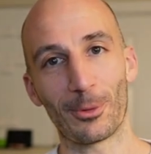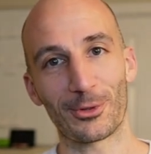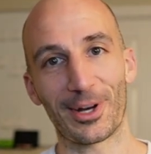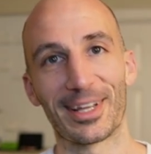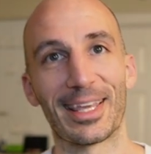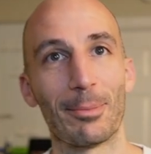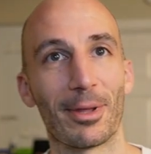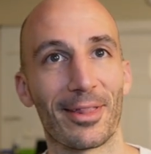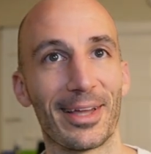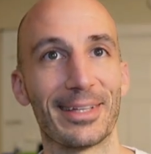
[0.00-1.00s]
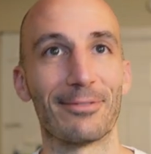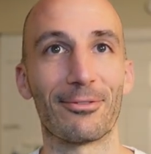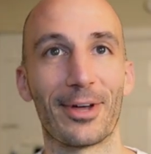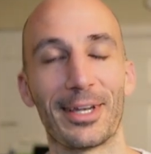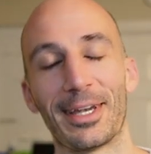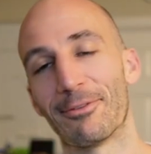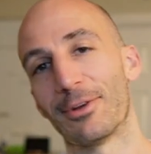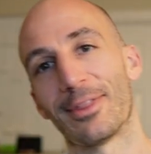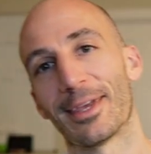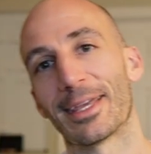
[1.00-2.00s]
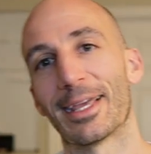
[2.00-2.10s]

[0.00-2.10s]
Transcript: We'll try to keep it light and fun and everything.